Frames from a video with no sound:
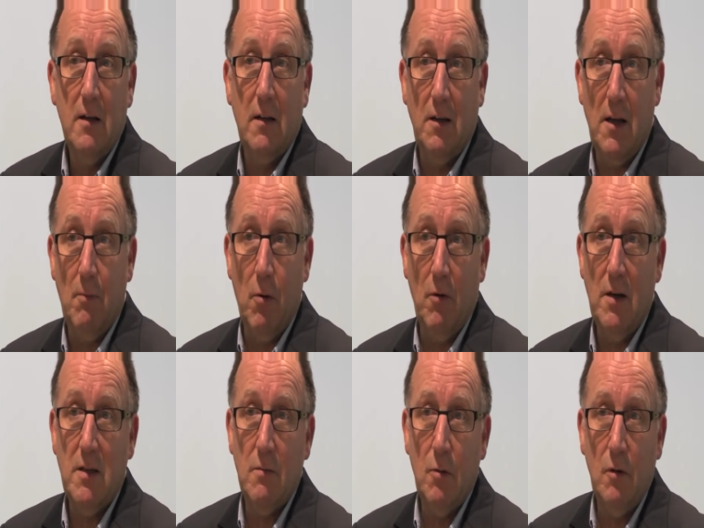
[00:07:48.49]
that they put
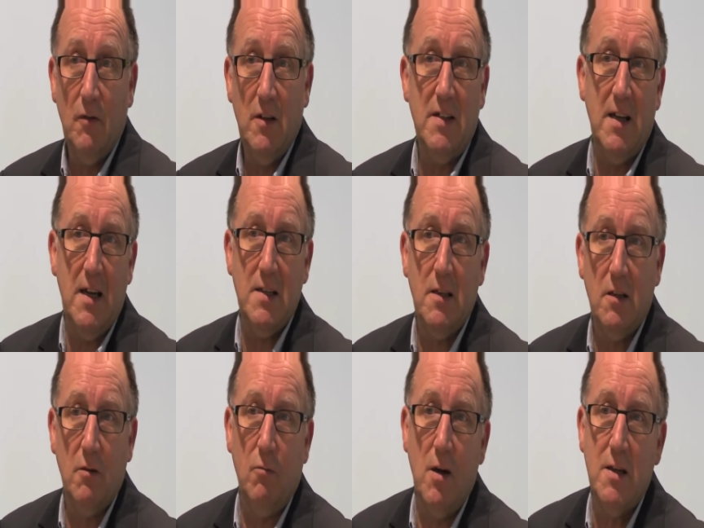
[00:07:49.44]
into movies isn't
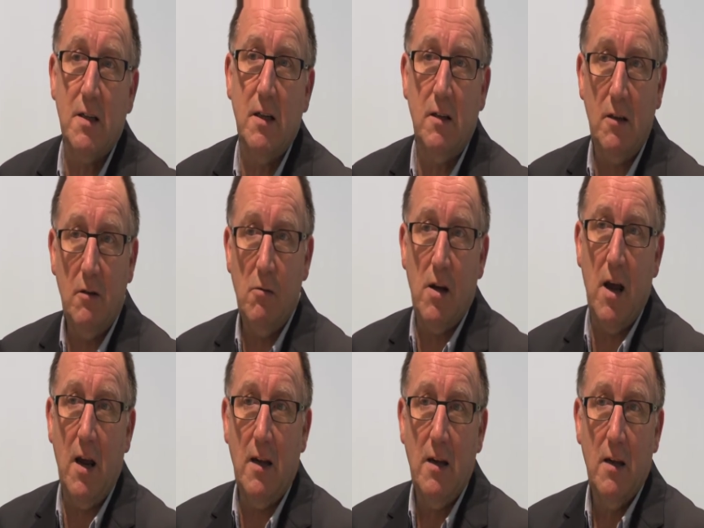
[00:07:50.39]
at risk in the
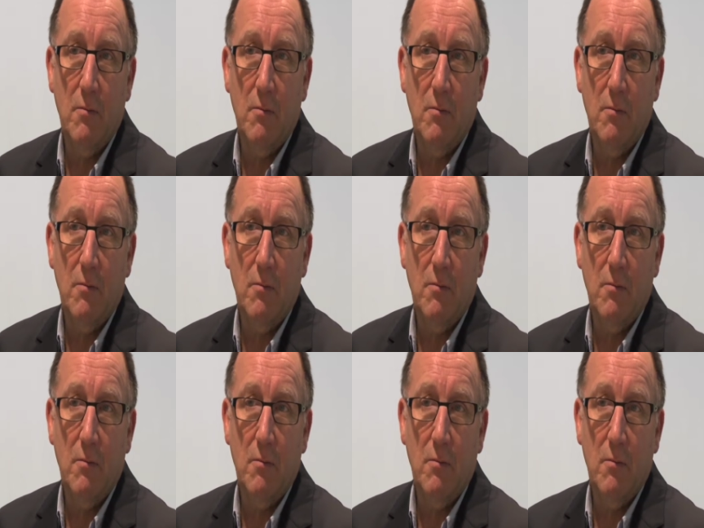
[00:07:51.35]
UK,